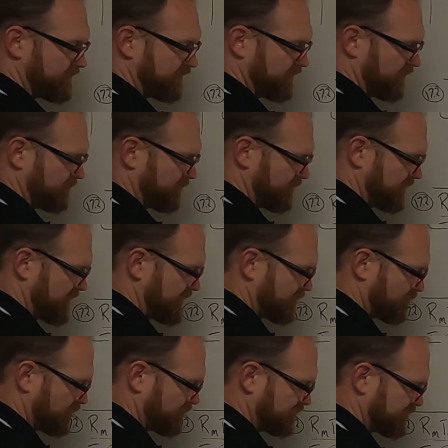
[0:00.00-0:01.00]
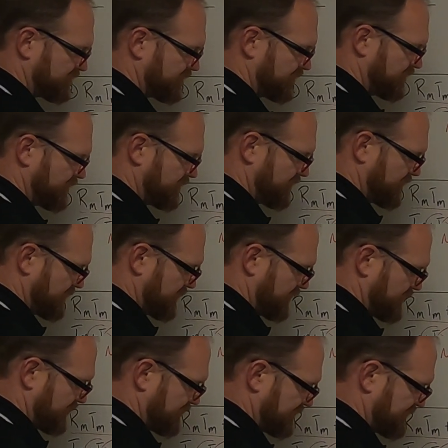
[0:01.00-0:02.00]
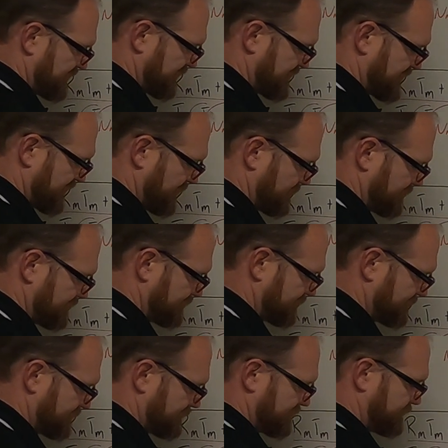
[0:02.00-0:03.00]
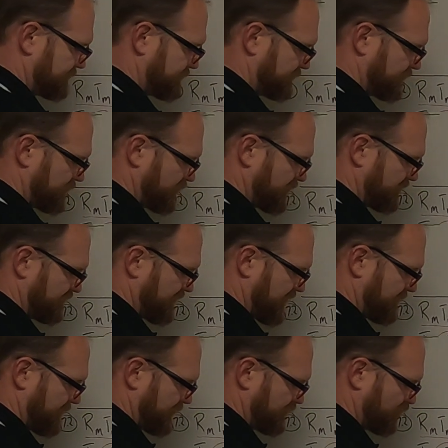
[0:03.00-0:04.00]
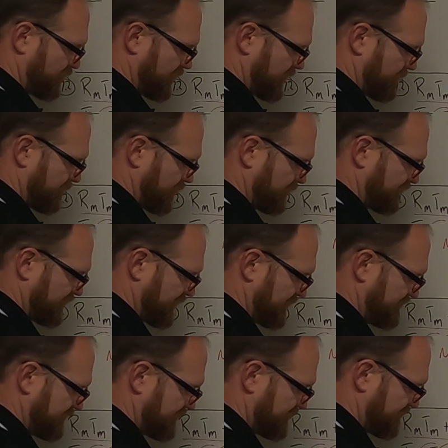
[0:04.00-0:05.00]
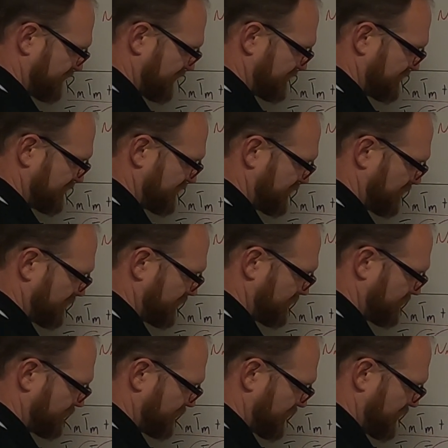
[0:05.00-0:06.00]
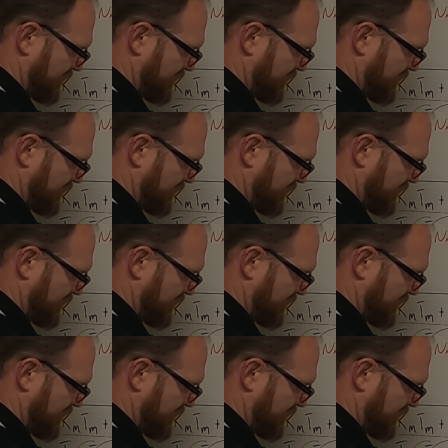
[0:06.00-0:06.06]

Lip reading: TW equals 60. You can divide by 20 on both sides to find TW.